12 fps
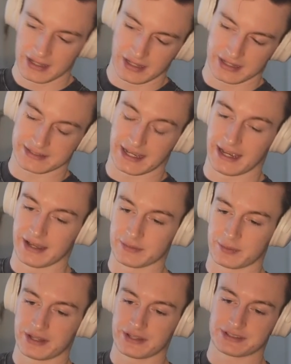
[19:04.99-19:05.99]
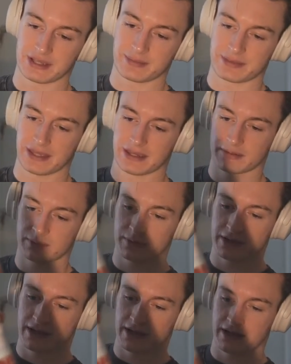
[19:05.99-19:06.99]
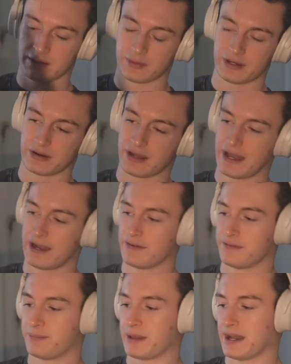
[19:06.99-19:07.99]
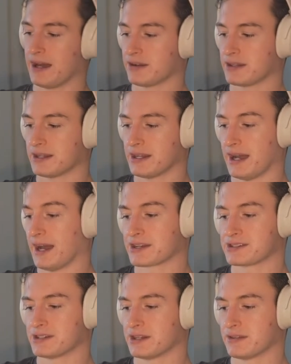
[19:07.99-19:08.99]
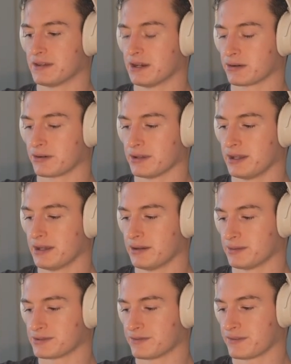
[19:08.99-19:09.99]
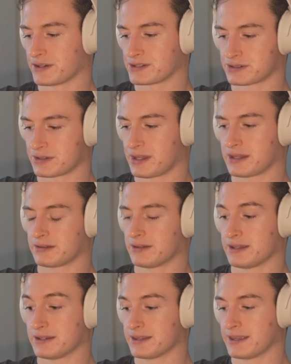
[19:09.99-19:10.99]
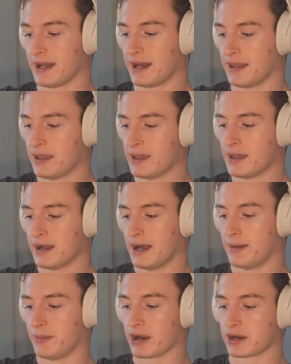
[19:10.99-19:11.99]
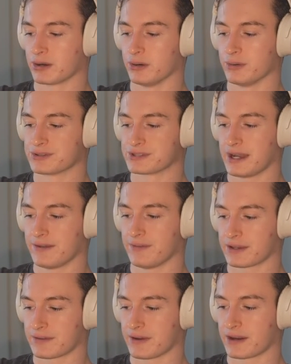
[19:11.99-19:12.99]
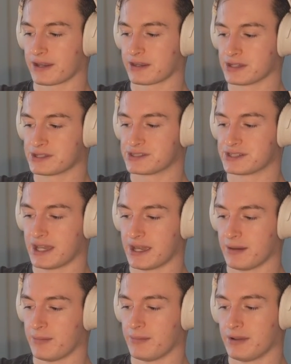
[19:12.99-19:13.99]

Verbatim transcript: Like dialed, we do the same thing. We uh, we don't have beta alanine in it. I actually didn't even know Gorilla was the first or they, they did that. Um, our goal was to have like a very good stim,